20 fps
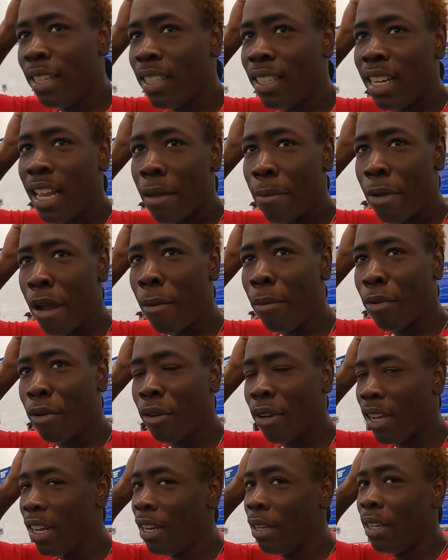like pepper,
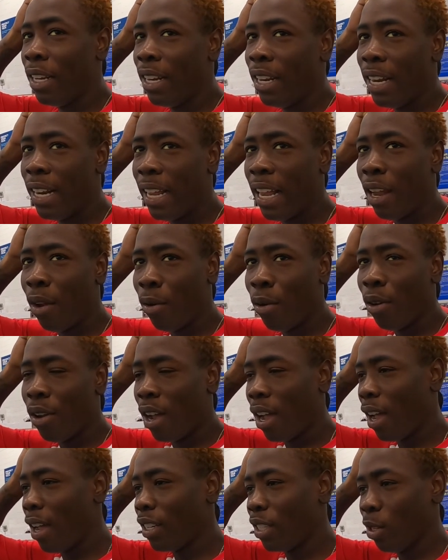and it get real
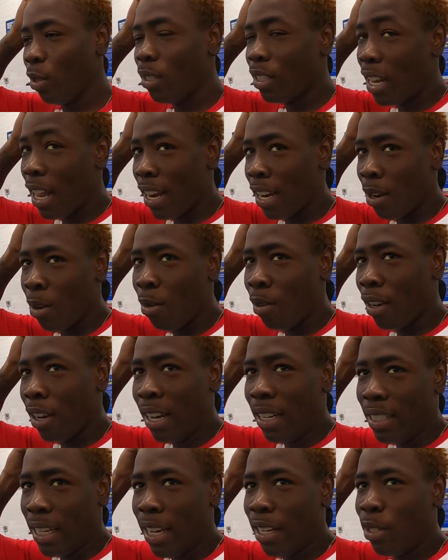hot, so it's like no
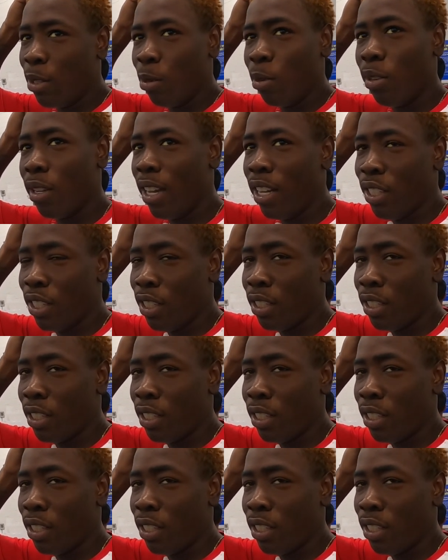good taste to it. It